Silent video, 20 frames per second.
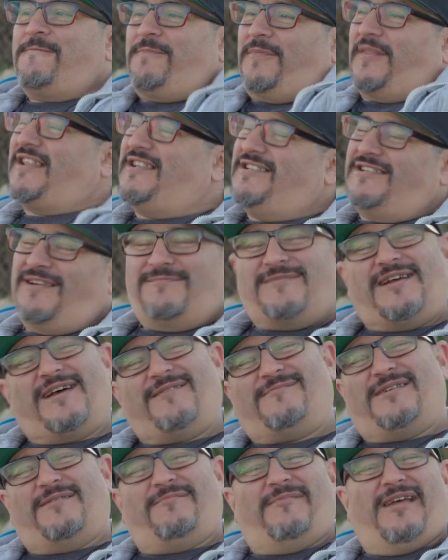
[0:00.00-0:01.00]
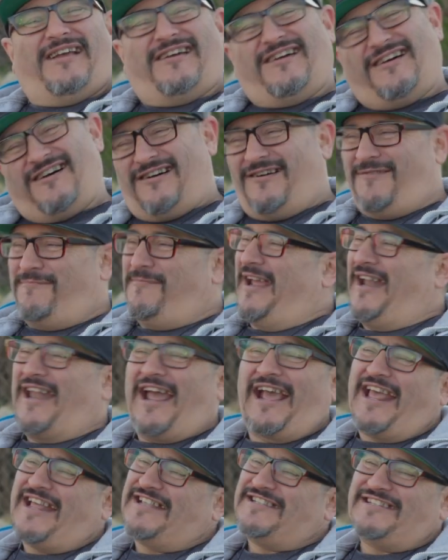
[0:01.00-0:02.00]
And sometimes I'm like, oh man, I
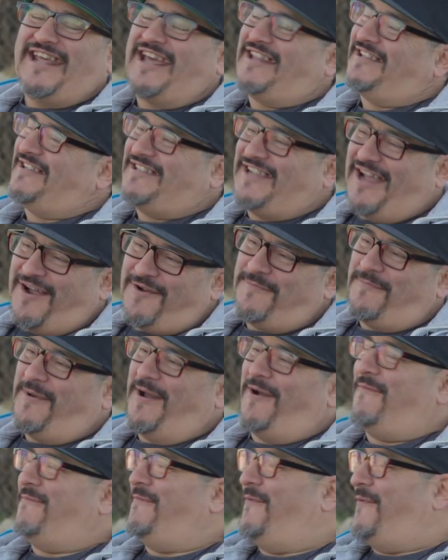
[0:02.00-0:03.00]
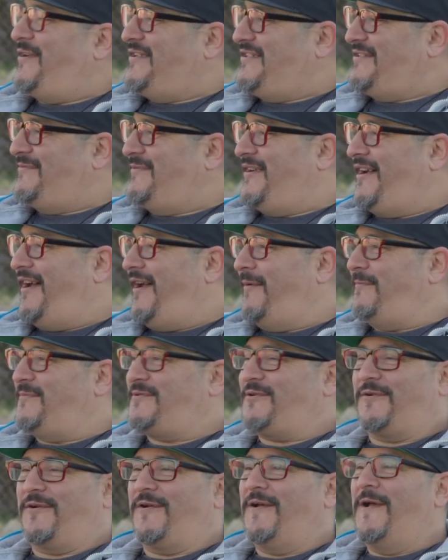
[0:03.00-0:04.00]
can't stand the sound of my own voice sometimes.
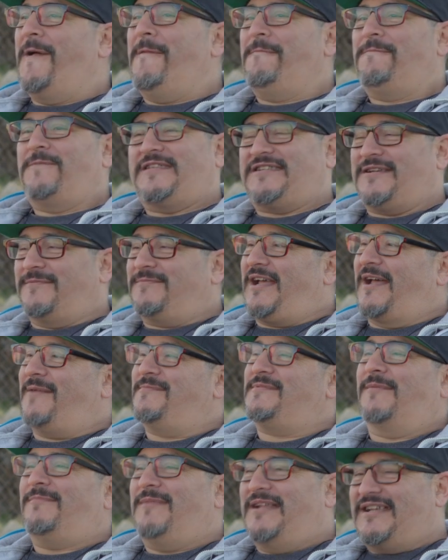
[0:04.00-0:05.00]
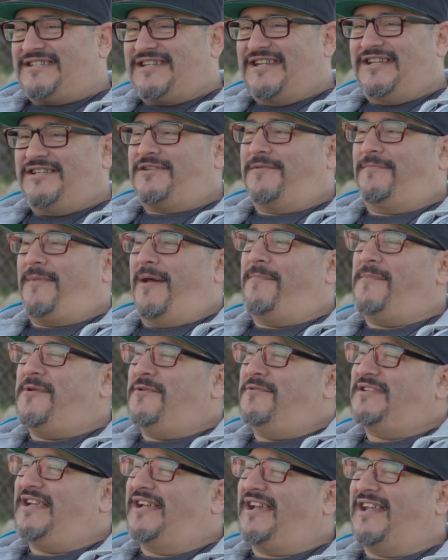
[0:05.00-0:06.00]
Or sometimes I'm listening to my
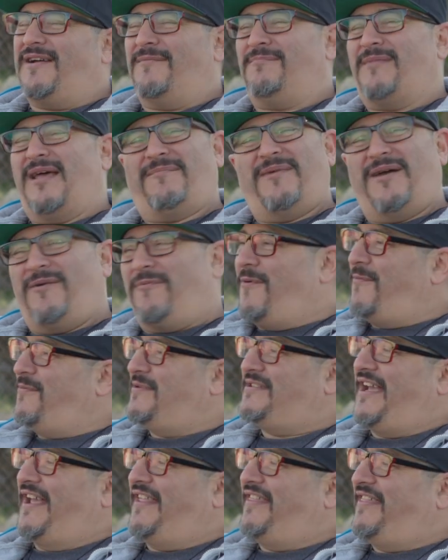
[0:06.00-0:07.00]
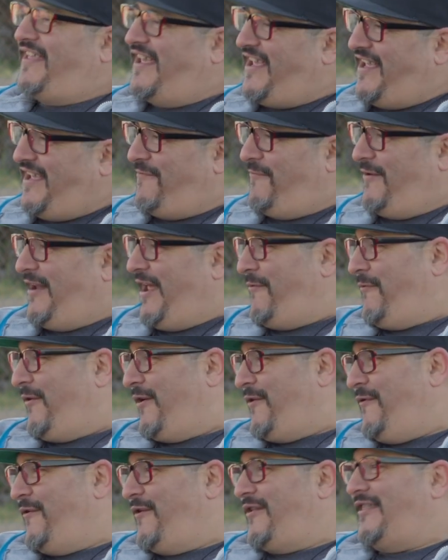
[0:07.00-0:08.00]
music and I'm like, man, what was I thinking when I
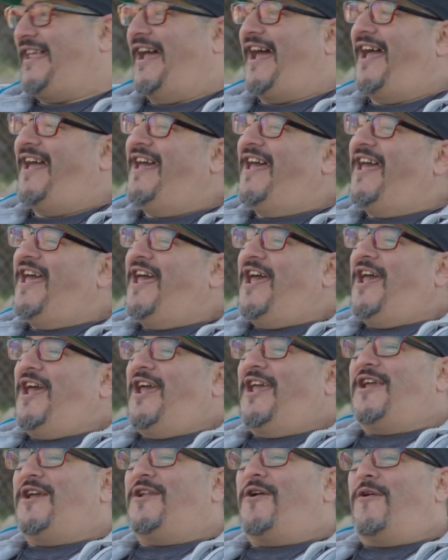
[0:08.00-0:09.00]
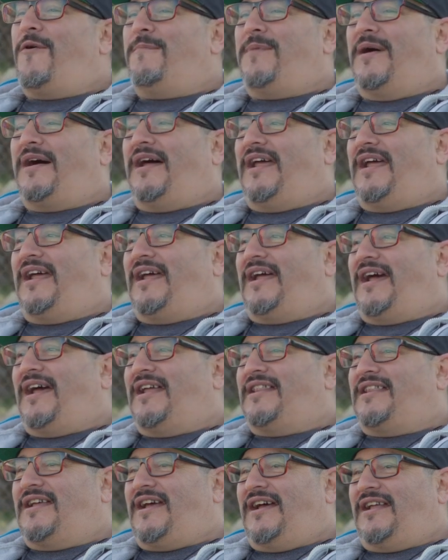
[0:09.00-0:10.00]
recorded that? But
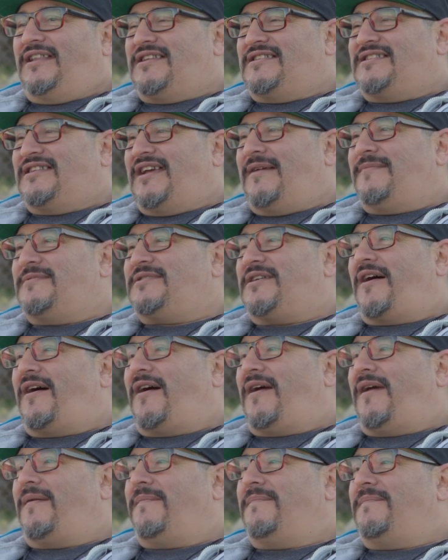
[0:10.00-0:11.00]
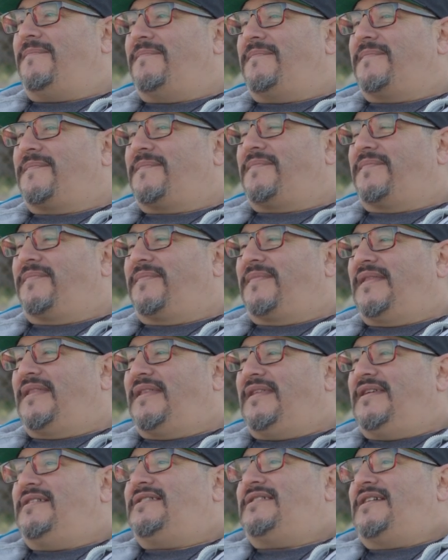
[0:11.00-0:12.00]
at the same time,
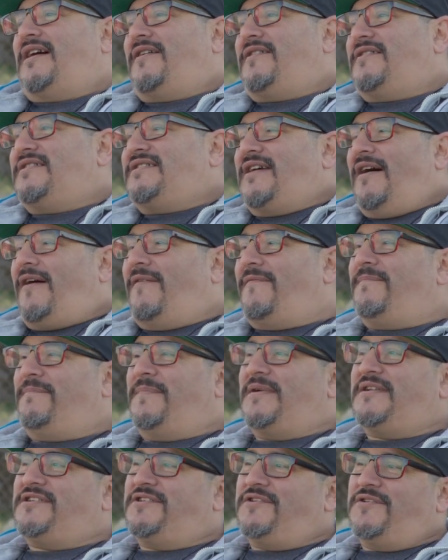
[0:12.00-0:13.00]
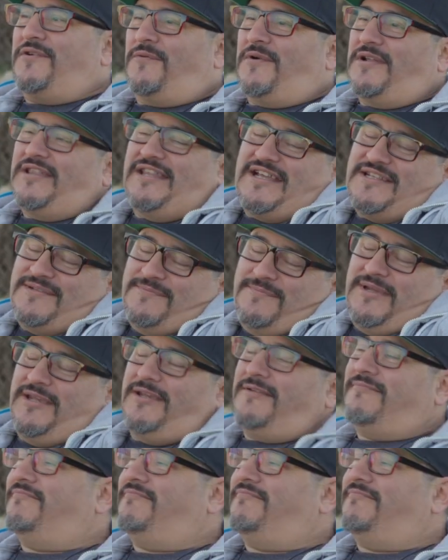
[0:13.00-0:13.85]
you tell yourself, but you know what, that's me.